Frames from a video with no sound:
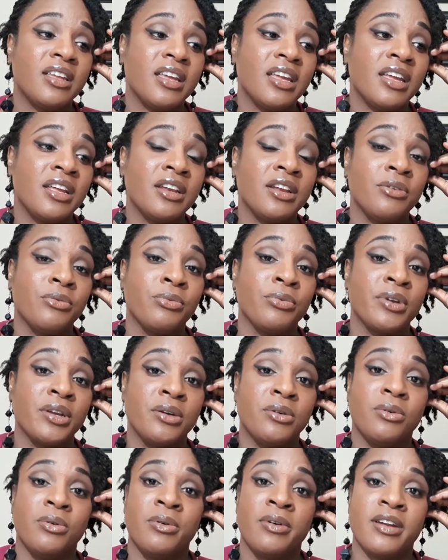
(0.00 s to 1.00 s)
in a
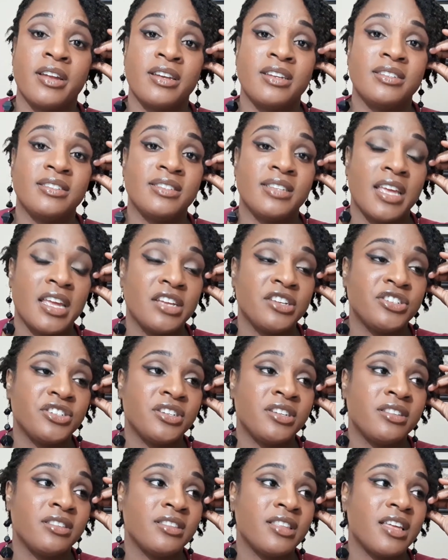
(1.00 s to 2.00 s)
real
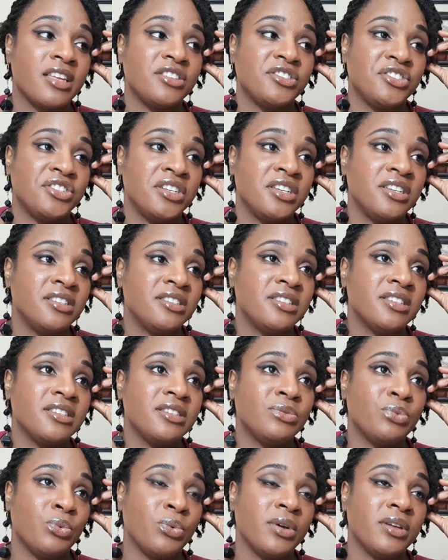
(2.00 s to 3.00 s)
organization, that
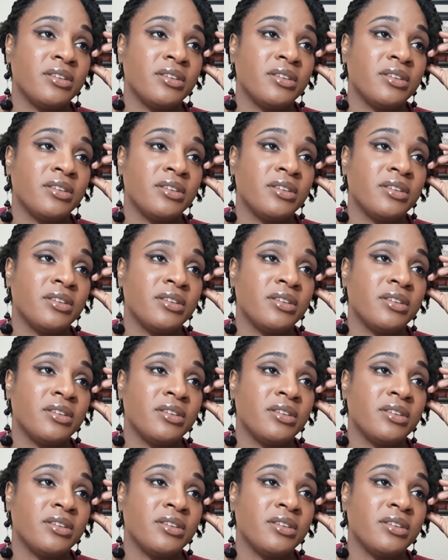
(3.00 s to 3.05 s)
Jesus